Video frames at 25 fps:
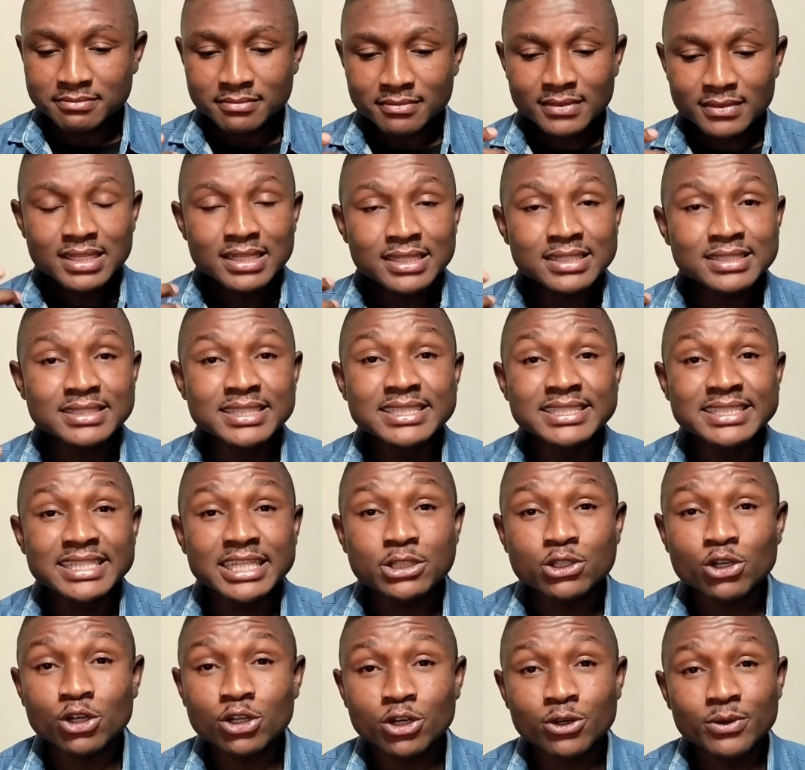Since the
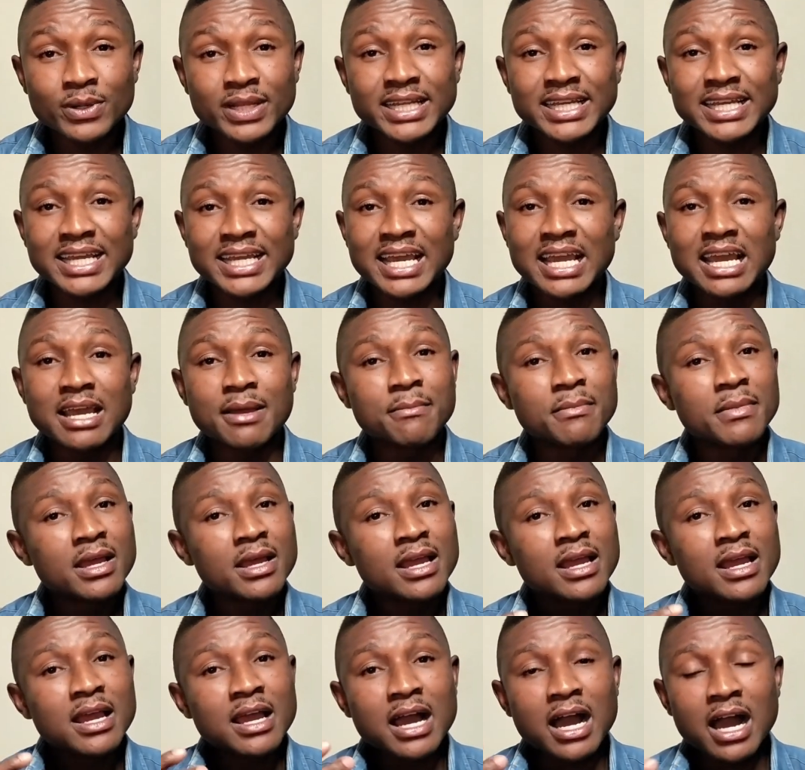thought already came,
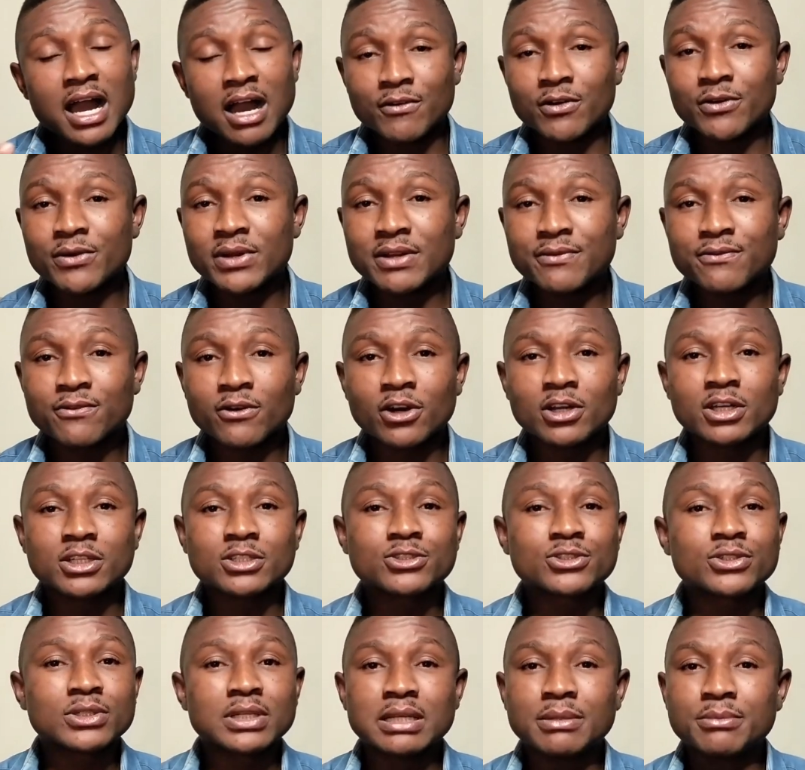I've already fallen. So
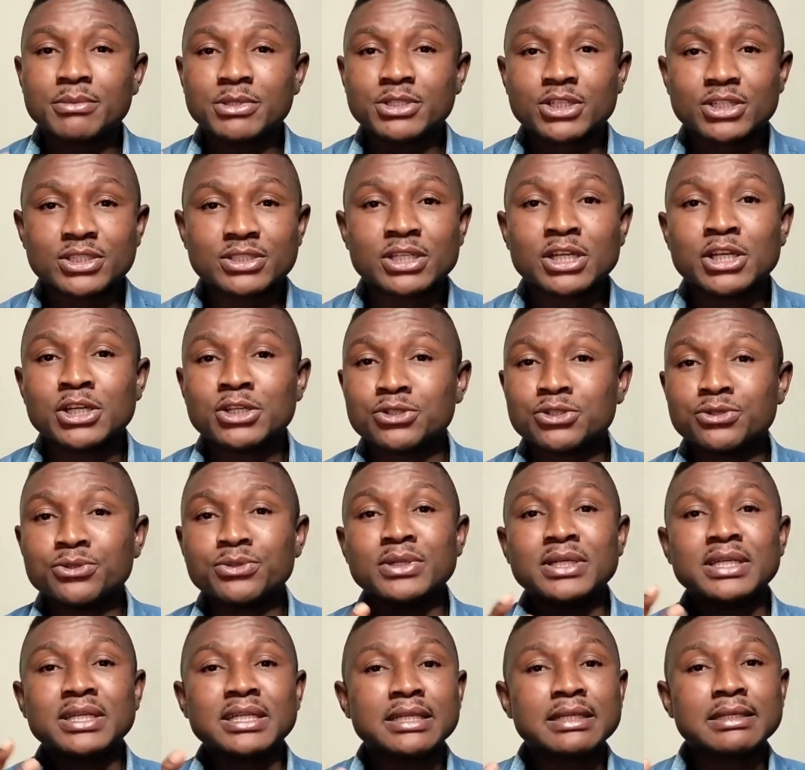let me just do
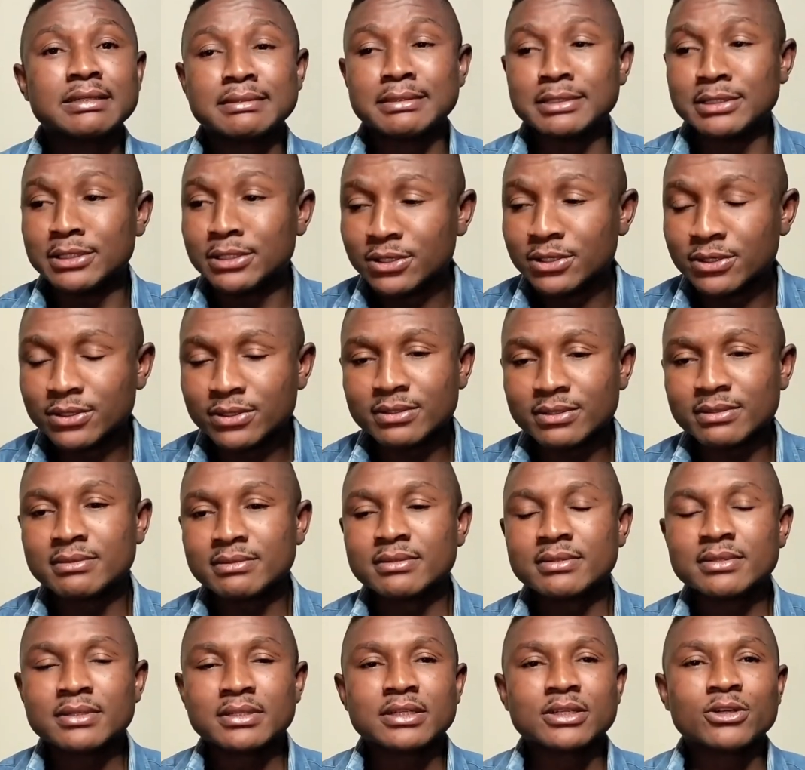it, you know,
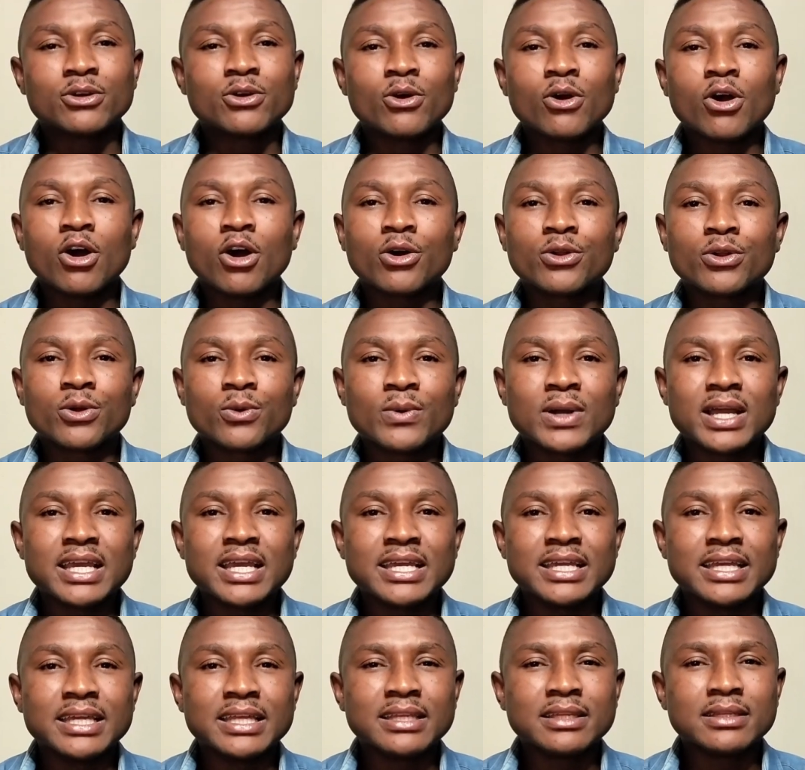go all the way
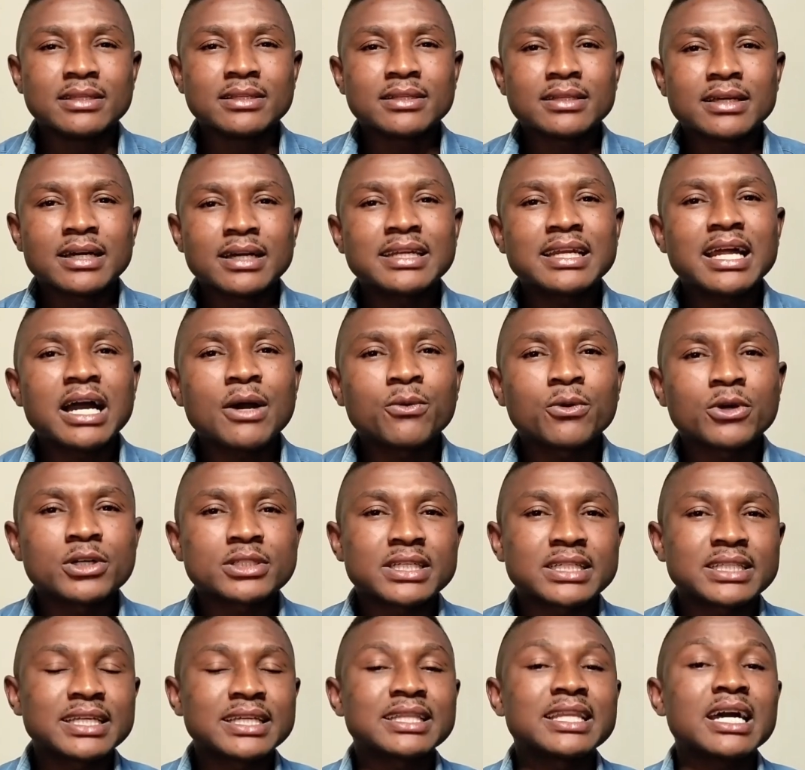in. And that was, I
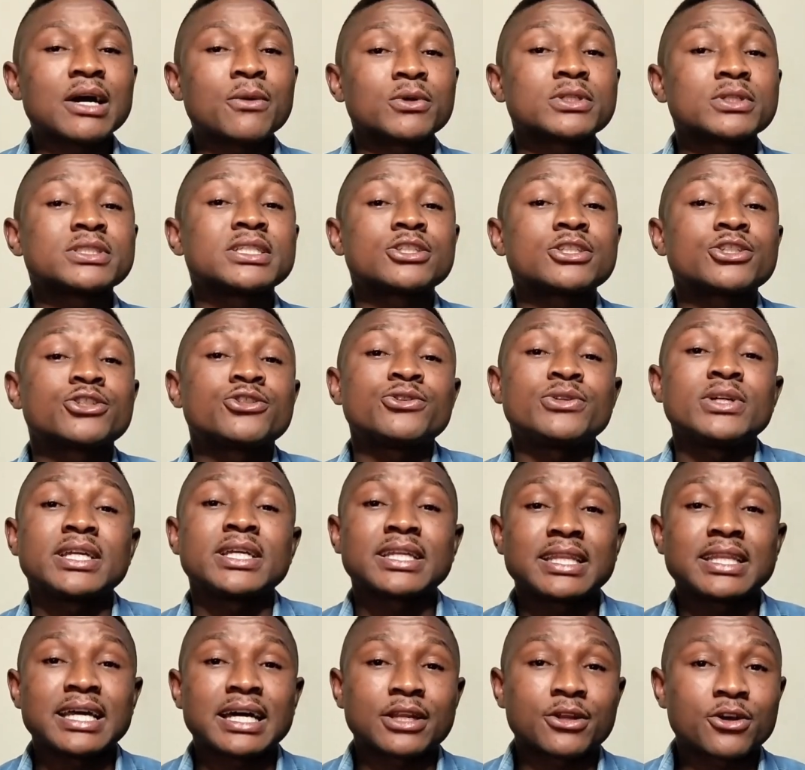think that was a trick
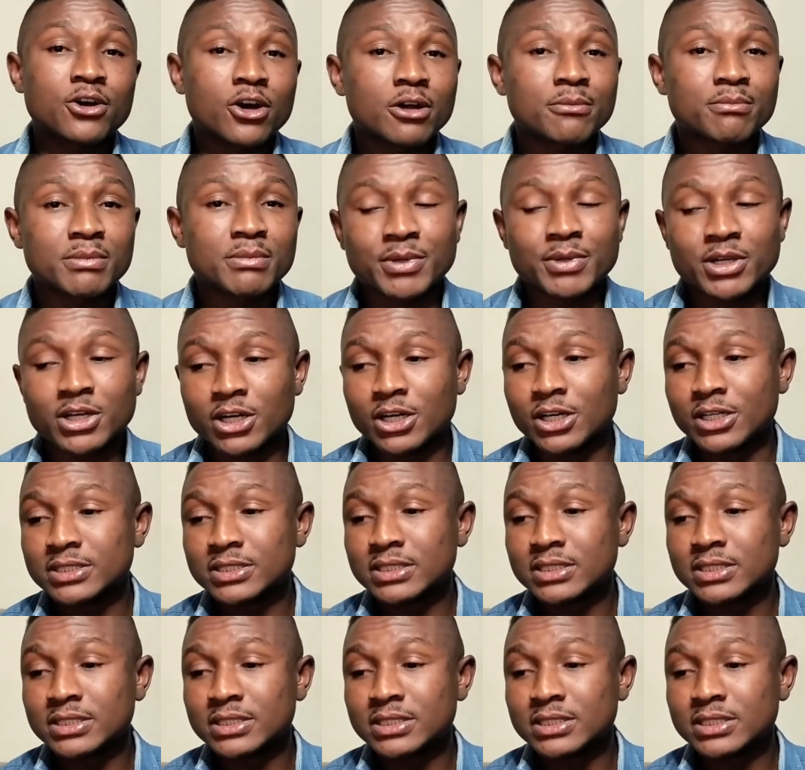that got me because